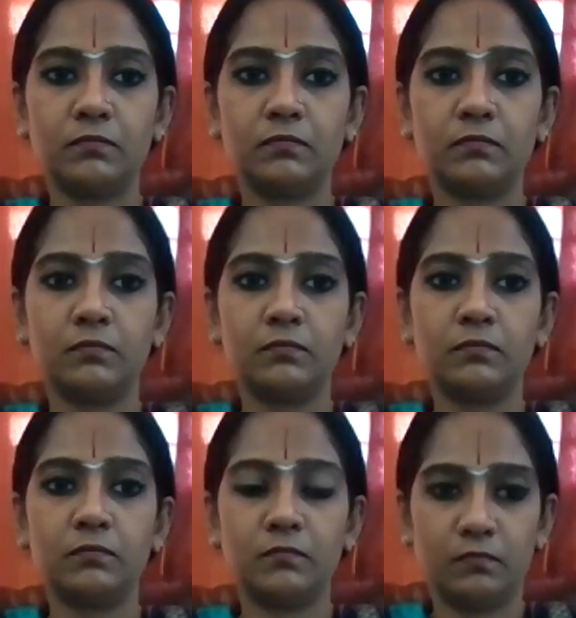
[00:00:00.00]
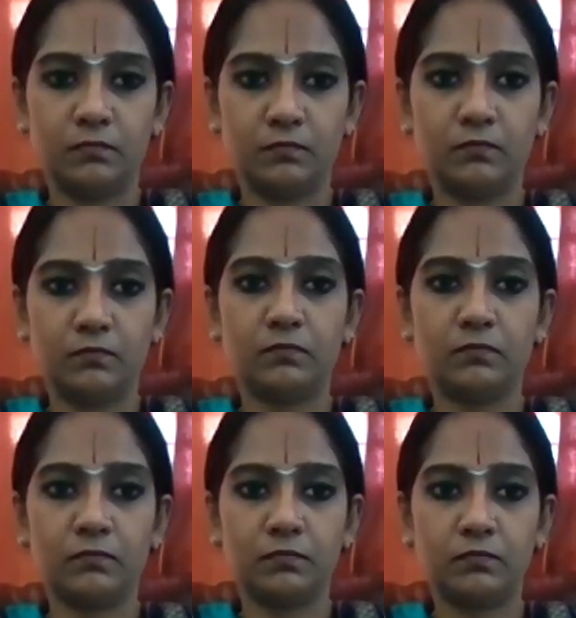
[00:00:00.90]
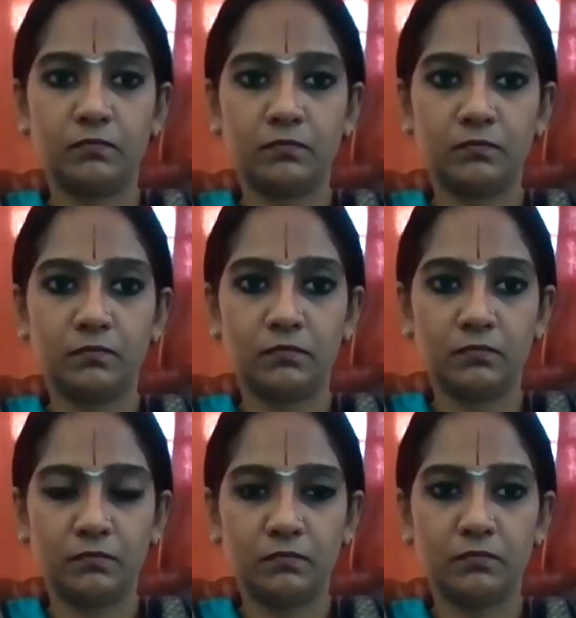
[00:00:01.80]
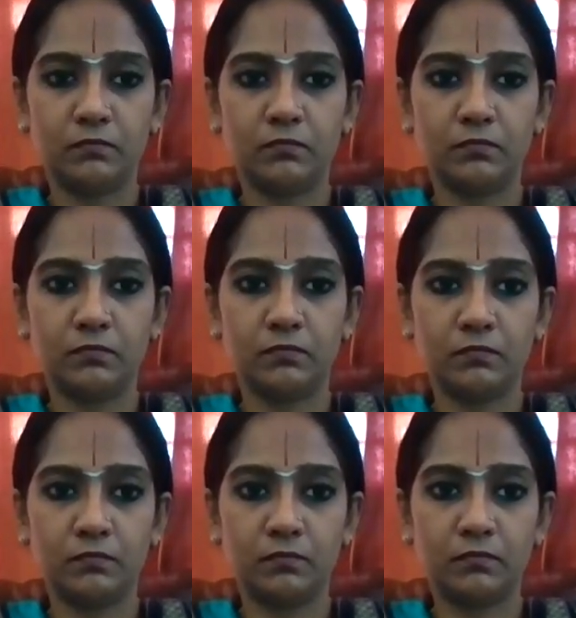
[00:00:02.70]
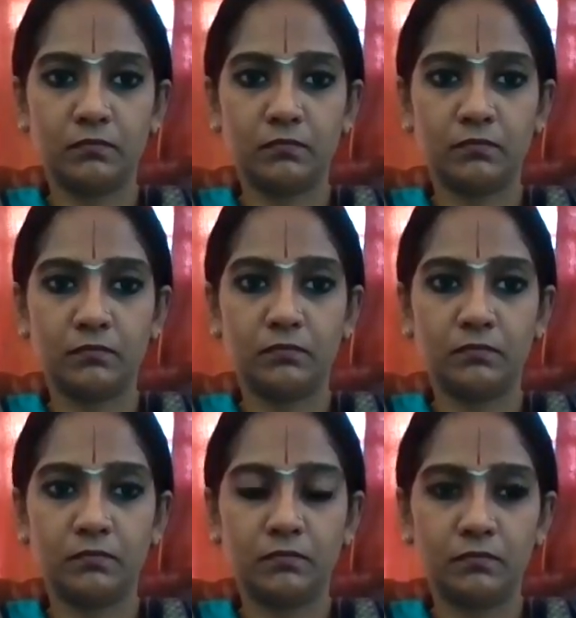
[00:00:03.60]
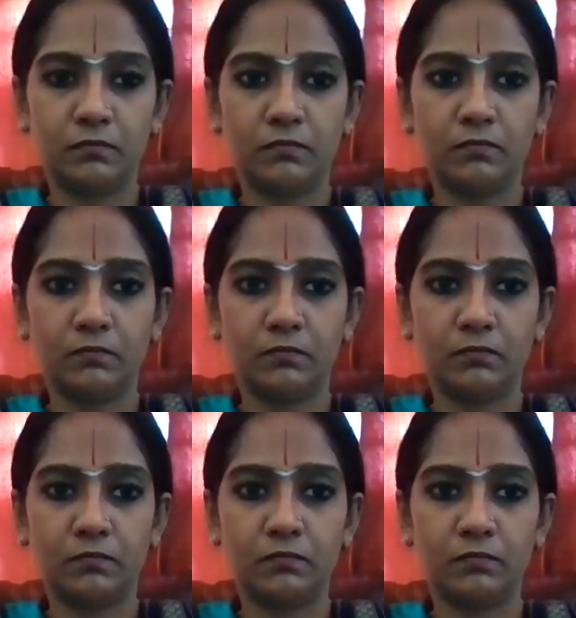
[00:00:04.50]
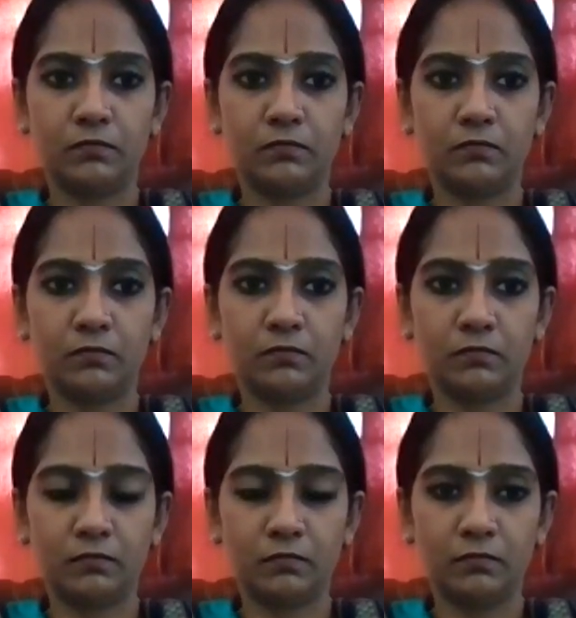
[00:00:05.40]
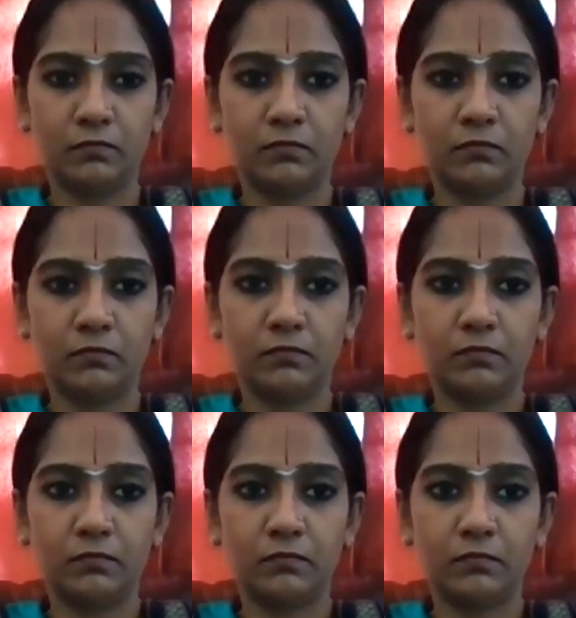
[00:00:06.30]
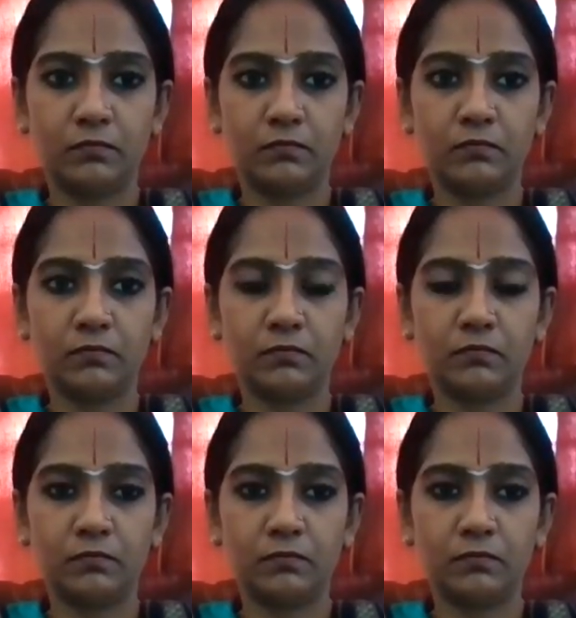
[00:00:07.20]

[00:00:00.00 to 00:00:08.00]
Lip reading: The person shown says nothing.